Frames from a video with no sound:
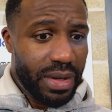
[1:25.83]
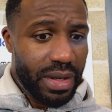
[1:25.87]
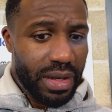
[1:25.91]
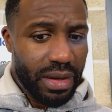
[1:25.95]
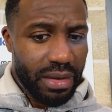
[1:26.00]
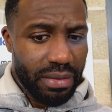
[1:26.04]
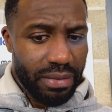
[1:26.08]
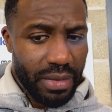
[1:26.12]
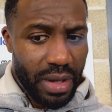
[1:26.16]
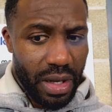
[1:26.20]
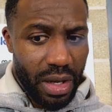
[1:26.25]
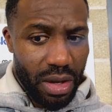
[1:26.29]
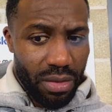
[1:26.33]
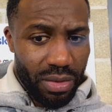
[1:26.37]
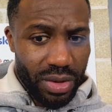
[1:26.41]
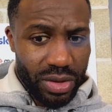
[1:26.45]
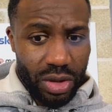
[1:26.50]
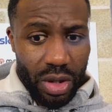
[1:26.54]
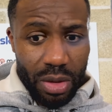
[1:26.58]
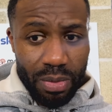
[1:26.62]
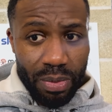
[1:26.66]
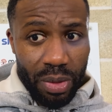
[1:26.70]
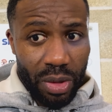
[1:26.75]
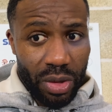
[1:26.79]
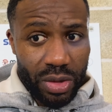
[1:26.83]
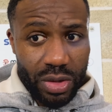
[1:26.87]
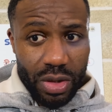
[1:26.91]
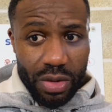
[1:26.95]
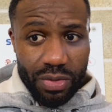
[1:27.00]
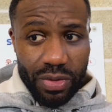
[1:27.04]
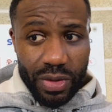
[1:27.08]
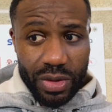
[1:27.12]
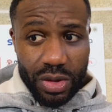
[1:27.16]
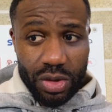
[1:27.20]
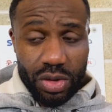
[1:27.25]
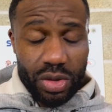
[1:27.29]
It was so
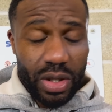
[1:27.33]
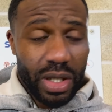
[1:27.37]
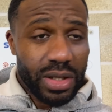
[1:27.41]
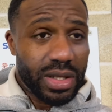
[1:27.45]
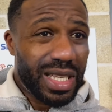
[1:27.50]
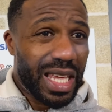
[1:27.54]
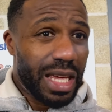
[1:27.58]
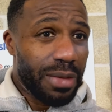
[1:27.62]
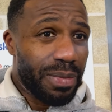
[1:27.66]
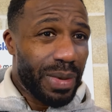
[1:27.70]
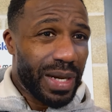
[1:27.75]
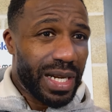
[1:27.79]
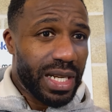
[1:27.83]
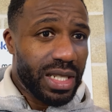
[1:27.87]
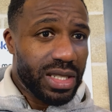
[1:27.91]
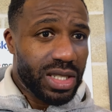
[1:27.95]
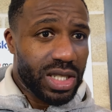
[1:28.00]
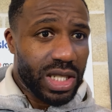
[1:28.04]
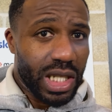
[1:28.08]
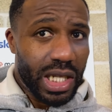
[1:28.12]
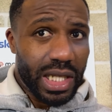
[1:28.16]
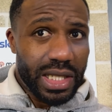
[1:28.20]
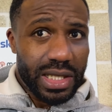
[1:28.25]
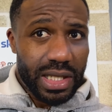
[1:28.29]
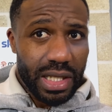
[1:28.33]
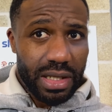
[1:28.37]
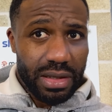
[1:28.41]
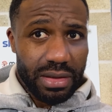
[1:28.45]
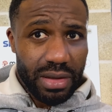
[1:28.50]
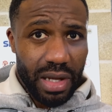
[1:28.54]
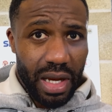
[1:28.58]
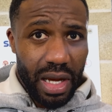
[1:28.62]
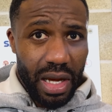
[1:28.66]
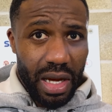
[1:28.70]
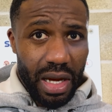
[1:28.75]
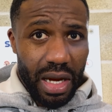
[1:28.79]
important for us to try to keep a clean sheet,
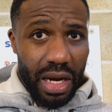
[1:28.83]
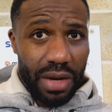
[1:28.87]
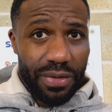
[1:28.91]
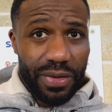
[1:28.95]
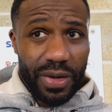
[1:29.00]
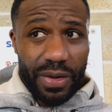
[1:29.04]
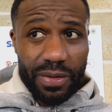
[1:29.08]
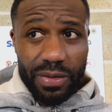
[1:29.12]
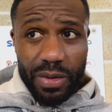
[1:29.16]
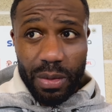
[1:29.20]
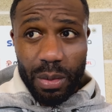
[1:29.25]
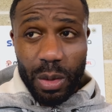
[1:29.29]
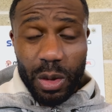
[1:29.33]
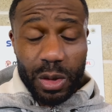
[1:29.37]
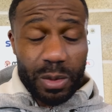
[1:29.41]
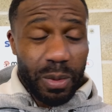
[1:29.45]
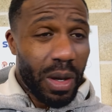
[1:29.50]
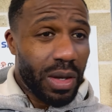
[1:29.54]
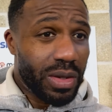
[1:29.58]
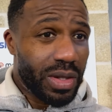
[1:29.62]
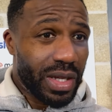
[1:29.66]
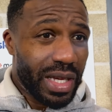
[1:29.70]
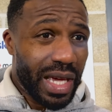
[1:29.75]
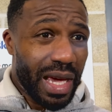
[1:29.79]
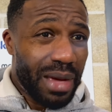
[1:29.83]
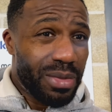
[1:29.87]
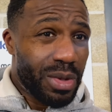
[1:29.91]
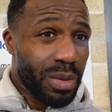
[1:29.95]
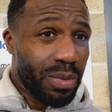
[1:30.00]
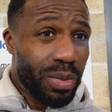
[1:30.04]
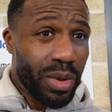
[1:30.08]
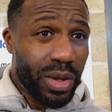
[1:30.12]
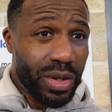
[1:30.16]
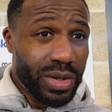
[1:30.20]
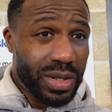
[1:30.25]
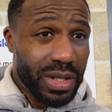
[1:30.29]
and I think for most part of the game the
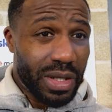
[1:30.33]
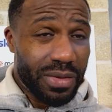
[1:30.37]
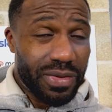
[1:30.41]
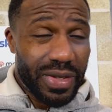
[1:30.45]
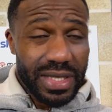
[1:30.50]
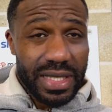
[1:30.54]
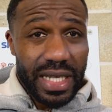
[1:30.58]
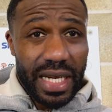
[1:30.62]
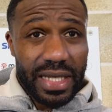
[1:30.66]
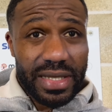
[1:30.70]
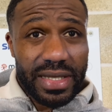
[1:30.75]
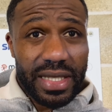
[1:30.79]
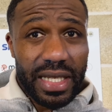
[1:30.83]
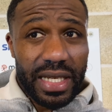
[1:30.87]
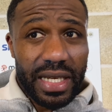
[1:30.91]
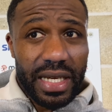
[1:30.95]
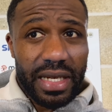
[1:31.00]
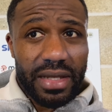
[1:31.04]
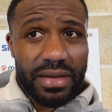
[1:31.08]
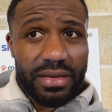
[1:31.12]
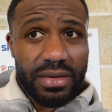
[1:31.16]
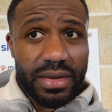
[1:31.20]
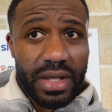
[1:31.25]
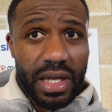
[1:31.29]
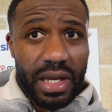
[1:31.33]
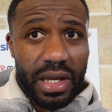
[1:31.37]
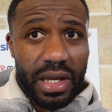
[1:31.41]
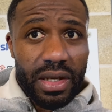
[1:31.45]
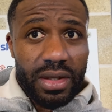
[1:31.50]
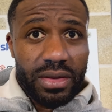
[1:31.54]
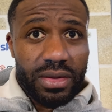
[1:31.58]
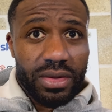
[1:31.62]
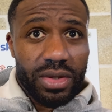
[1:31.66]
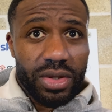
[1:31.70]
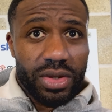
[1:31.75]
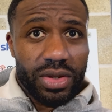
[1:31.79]
boys did fantastic, and
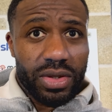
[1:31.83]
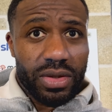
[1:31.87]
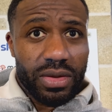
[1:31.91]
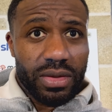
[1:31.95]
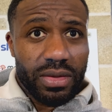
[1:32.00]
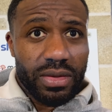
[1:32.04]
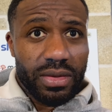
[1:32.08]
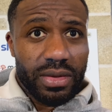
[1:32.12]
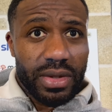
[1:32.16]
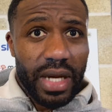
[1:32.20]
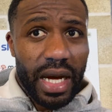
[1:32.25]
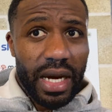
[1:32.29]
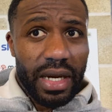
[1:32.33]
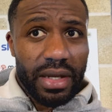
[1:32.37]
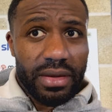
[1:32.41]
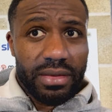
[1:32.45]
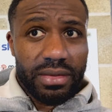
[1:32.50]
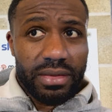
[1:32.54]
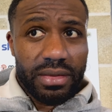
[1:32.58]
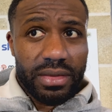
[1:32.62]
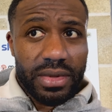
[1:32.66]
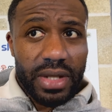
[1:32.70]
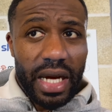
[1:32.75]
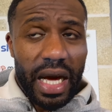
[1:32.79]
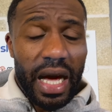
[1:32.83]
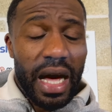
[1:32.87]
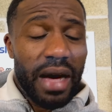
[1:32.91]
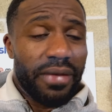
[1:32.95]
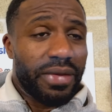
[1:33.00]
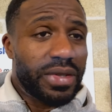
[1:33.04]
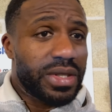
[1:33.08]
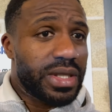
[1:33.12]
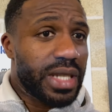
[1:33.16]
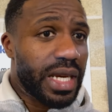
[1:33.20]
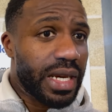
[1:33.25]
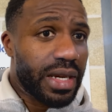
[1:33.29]
just that
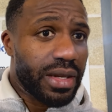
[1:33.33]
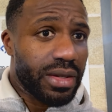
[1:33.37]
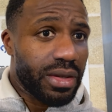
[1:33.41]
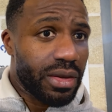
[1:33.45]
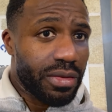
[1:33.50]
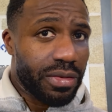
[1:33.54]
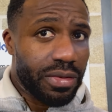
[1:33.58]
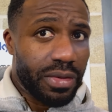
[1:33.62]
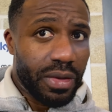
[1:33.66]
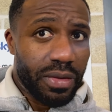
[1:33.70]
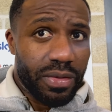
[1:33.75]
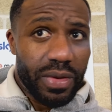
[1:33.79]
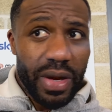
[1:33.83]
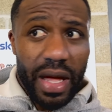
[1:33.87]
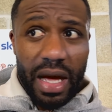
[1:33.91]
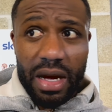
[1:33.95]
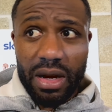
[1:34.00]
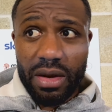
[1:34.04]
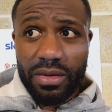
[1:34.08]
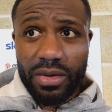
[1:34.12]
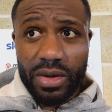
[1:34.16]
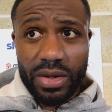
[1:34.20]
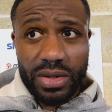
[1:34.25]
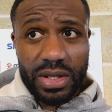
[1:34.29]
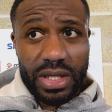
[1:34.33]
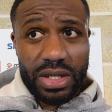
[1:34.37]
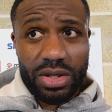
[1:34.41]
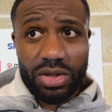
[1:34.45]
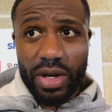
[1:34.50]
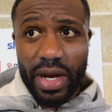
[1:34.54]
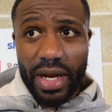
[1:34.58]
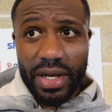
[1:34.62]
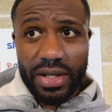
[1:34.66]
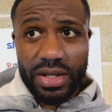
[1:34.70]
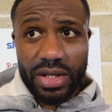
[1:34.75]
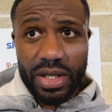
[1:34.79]
half a second of lack of
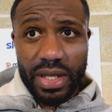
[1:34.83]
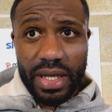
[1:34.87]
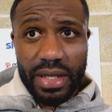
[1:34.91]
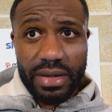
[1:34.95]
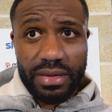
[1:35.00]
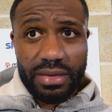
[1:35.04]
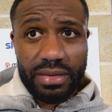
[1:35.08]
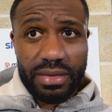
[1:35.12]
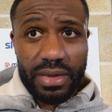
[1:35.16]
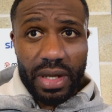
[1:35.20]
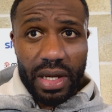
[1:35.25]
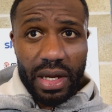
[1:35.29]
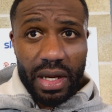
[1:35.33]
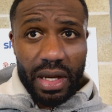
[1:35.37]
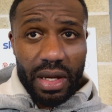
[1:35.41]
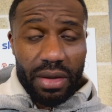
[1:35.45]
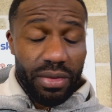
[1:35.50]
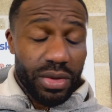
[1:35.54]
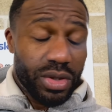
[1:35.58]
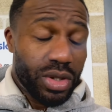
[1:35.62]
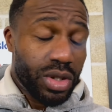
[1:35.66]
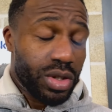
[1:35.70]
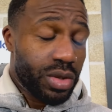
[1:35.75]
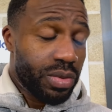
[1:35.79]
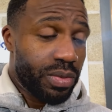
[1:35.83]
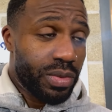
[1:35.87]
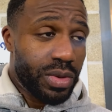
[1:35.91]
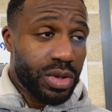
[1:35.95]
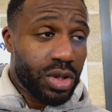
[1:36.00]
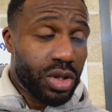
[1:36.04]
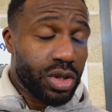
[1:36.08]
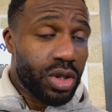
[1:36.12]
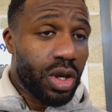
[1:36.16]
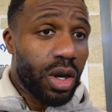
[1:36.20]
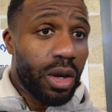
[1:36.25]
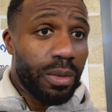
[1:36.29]
concentration, and we
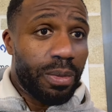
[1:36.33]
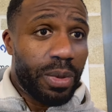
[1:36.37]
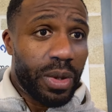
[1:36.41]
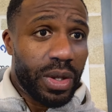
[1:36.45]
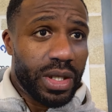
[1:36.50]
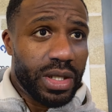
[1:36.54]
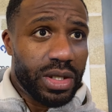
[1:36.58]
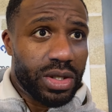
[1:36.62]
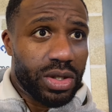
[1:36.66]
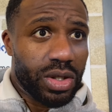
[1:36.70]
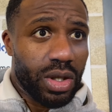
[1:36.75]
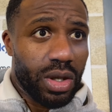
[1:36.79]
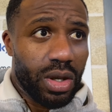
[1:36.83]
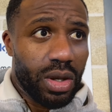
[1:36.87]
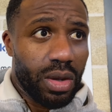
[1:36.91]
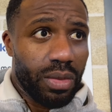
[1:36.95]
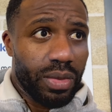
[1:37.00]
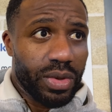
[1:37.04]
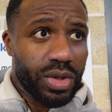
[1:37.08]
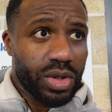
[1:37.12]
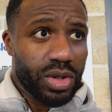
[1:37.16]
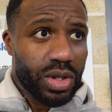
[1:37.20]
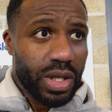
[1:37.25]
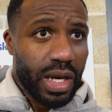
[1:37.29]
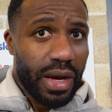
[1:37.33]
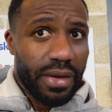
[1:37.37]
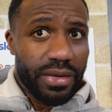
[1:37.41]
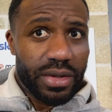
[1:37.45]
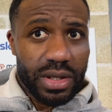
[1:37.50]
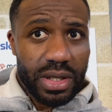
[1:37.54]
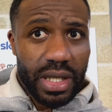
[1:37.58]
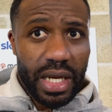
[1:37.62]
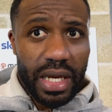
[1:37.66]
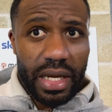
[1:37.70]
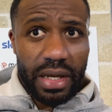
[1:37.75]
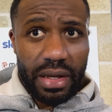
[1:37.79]
just got punished, so we just have
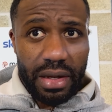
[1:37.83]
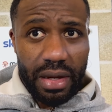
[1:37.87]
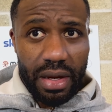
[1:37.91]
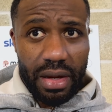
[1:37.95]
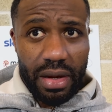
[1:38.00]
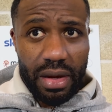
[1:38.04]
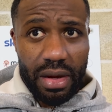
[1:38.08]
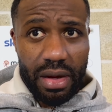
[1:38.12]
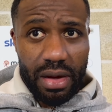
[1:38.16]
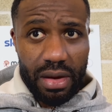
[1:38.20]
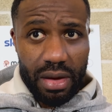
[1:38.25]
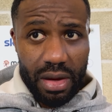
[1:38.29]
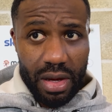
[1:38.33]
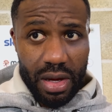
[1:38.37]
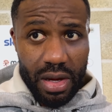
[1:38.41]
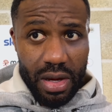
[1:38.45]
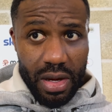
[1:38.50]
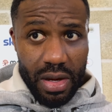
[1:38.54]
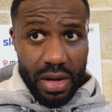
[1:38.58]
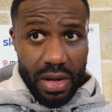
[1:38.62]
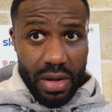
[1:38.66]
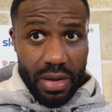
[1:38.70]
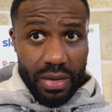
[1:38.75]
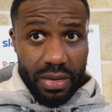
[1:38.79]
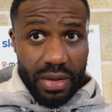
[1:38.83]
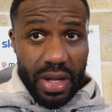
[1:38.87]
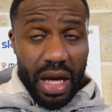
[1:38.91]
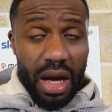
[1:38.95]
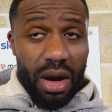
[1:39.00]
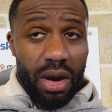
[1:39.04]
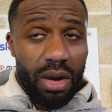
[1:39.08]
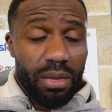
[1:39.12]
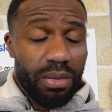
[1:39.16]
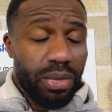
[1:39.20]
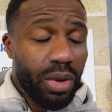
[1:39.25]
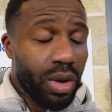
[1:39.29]
to take
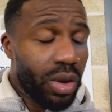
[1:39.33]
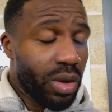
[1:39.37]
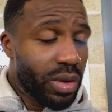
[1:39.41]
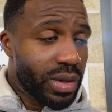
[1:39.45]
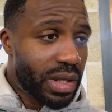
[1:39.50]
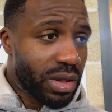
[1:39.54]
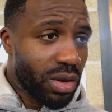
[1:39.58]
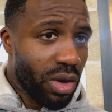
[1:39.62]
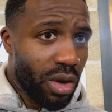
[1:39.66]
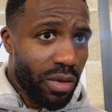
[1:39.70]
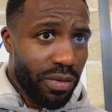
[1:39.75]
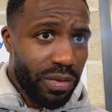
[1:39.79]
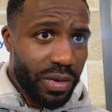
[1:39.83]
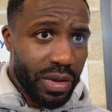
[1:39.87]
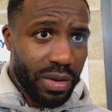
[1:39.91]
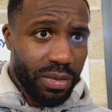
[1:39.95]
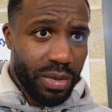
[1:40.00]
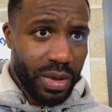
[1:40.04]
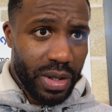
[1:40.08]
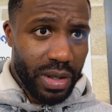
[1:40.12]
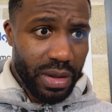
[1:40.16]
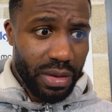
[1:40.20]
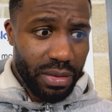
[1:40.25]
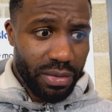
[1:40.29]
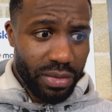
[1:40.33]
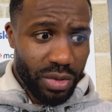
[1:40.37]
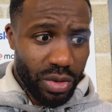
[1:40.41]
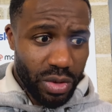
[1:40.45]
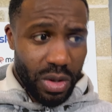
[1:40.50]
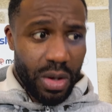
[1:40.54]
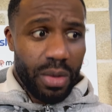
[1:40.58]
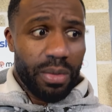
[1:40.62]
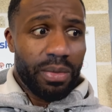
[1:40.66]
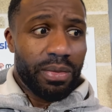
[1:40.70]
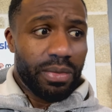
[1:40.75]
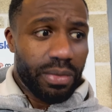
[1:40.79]
that on board, and hopefully we
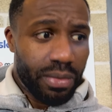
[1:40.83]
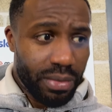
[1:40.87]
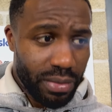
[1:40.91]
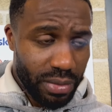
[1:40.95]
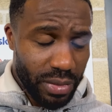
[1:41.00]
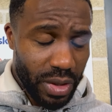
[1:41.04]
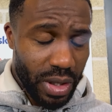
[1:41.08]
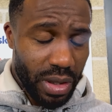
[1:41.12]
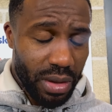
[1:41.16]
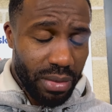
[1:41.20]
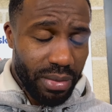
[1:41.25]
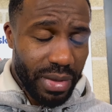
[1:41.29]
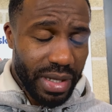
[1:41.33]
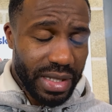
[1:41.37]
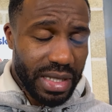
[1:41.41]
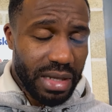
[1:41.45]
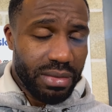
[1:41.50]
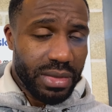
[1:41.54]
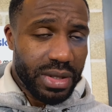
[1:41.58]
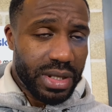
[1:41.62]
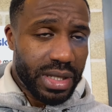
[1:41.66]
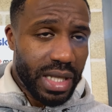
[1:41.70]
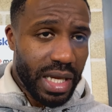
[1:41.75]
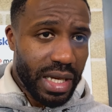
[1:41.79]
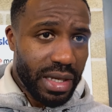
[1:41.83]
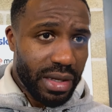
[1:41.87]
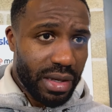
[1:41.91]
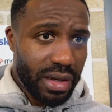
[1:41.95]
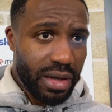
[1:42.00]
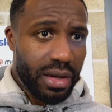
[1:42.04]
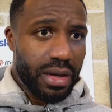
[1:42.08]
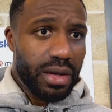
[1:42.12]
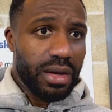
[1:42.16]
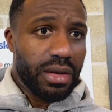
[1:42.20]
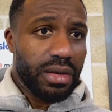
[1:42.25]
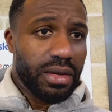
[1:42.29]
don't make the mistake
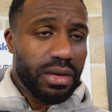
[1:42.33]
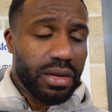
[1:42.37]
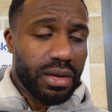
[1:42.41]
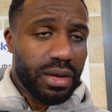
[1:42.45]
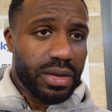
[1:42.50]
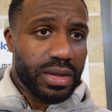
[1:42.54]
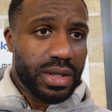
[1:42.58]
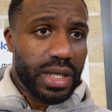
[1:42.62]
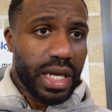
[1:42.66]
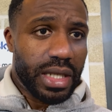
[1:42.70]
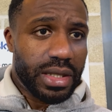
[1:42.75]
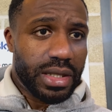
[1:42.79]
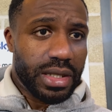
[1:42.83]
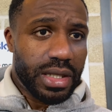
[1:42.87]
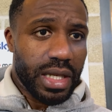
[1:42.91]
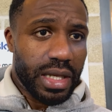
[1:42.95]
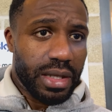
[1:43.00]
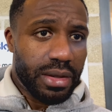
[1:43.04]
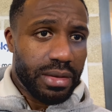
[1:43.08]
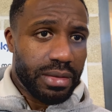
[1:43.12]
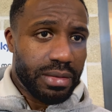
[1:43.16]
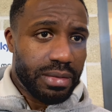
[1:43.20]
on Saturday.